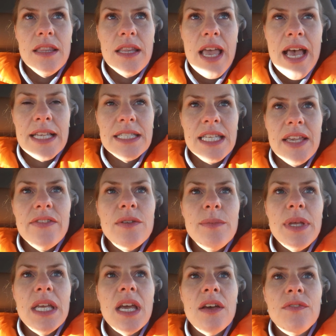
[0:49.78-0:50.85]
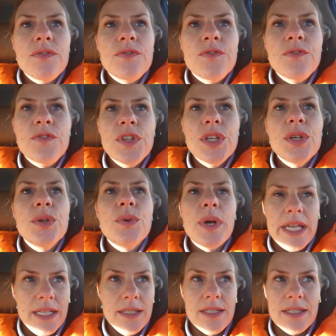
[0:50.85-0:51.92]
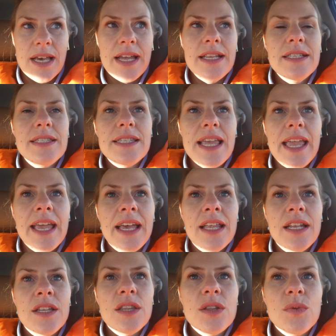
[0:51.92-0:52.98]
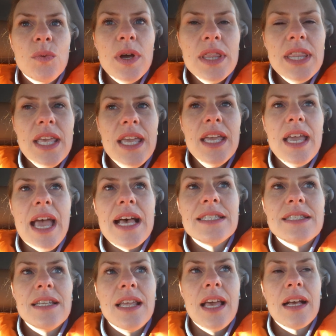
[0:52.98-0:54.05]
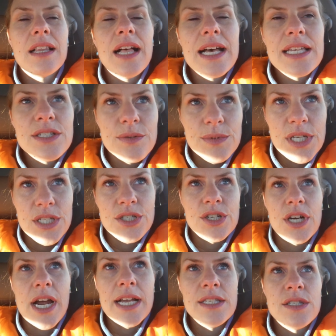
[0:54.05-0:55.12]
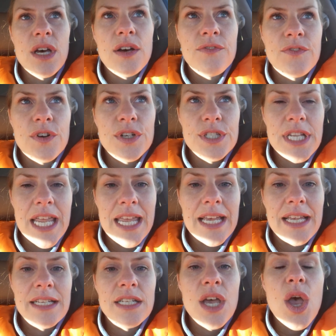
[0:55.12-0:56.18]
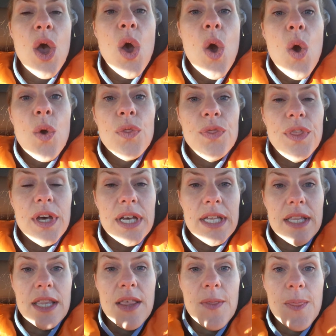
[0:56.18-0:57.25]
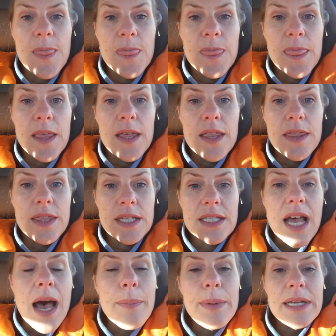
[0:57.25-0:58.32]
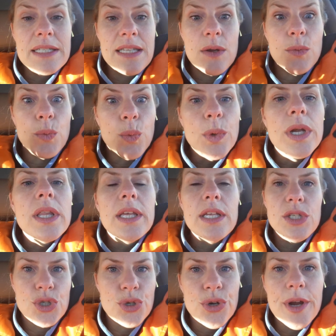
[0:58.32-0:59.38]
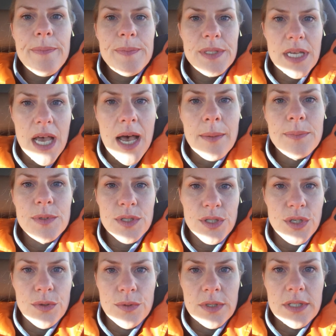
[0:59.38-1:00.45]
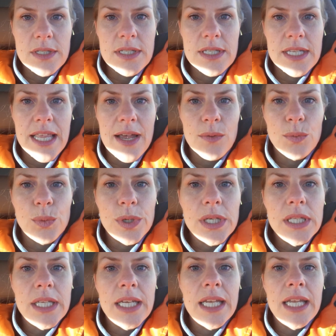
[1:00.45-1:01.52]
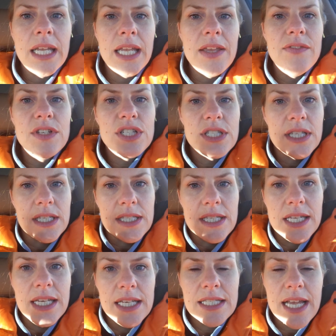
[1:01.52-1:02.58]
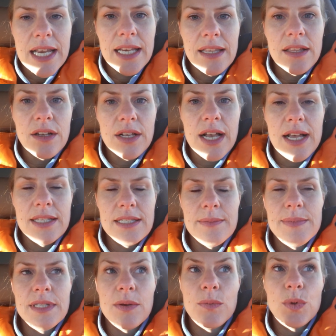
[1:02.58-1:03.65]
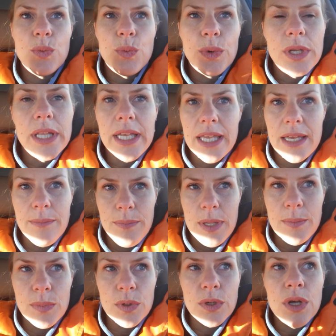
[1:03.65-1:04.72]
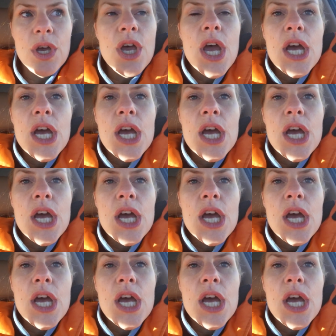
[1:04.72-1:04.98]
has given me a few insights. And the one thing as a classroom teacher I saw firsthand the the topics that really tripped up students, that really, even just the teeny tiny little concepts that would really get people